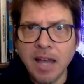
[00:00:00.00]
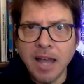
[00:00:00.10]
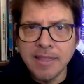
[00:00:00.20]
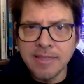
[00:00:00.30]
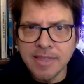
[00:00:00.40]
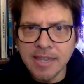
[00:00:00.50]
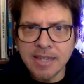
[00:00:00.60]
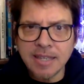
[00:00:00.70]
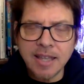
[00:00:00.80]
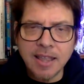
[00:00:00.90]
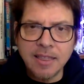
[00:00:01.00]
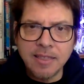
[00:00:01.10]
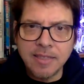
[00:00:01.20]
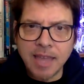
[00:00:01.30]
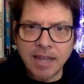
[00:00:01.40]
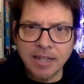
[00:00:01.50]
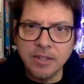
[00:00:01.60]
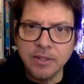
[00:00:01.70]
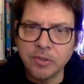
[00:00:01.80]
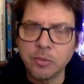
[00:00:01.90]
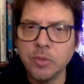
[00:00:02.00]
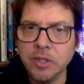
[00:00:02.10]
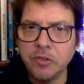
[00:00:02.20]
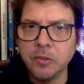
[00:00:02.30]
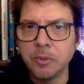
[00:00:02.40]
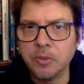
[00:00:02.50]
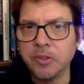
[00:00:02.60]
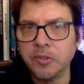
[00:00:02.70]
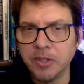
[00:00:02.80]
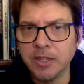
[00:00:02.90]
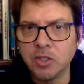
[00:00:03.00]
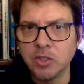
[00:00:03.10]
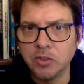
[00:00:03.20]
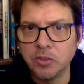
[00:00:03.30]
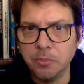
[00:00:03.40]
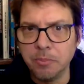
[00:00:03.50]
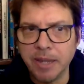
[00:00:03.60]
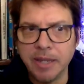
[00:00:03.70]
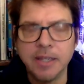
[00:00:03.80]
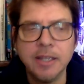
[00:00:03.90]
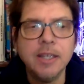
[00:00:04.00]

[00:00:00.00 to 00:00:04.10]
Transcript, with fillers: I think that is a reasonable distinction to make.